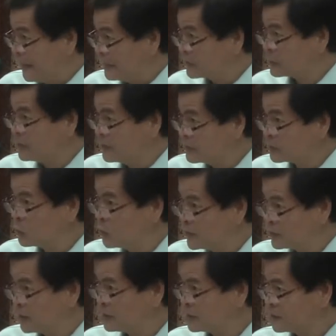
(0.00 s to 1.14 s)
against his
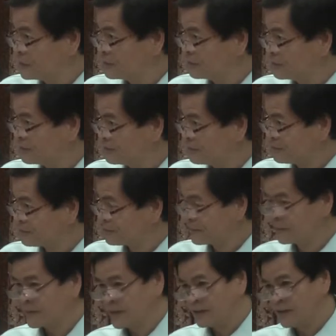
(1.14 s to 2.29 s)
wishes?
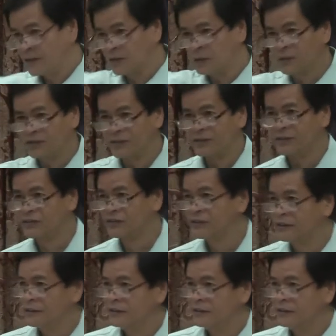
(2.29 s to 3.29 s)
There was this